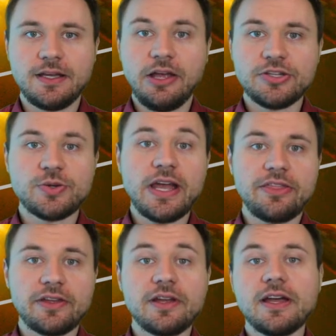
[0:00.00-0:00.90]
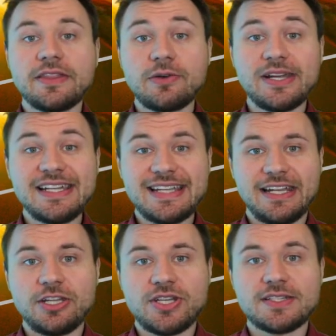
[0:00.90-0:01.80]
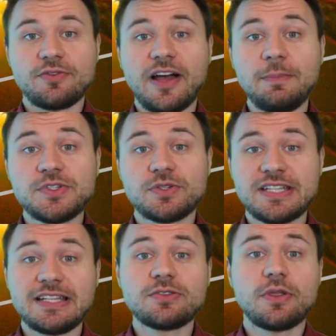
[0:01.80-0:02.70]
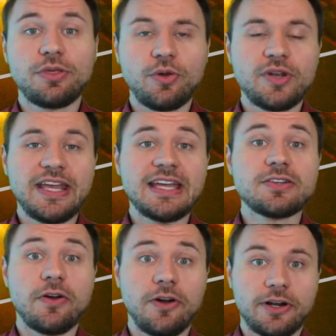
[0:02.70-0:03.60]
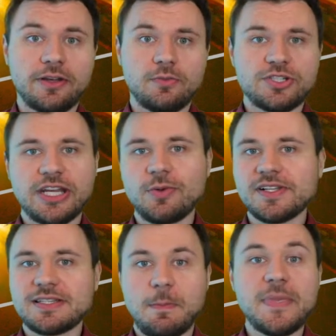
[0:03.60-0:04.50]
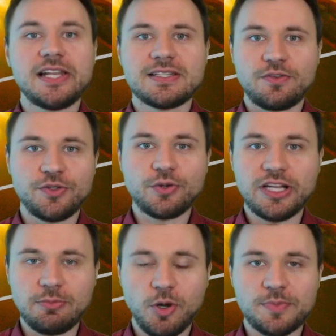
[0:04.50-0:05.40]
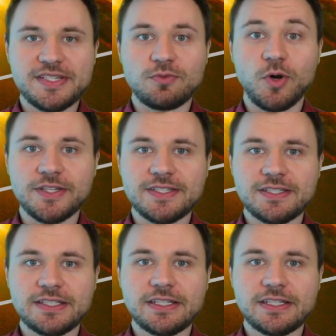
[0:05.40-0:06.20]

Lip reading: Together, they release energies of up to 10 to the 38 erg, which equals millions of nuclear bombs at once.